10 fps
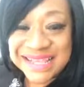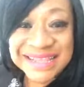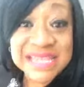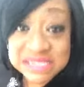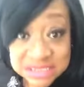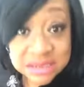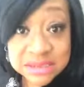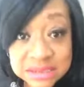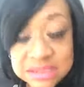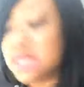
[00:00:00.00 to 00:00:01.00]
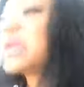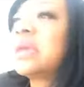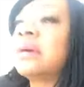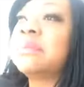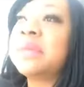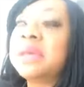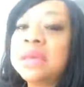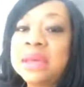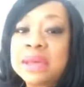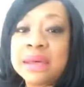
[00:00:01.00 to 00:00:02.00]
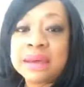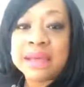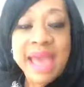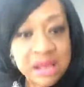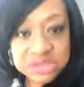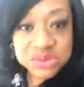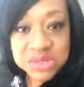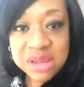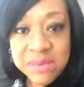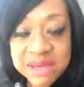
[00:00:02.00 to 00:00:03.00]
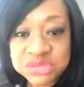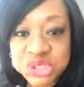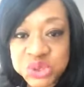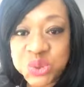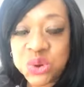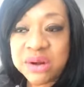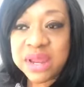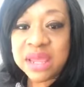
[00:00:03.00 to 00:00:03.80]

listened to him, counseled him, I'm sure,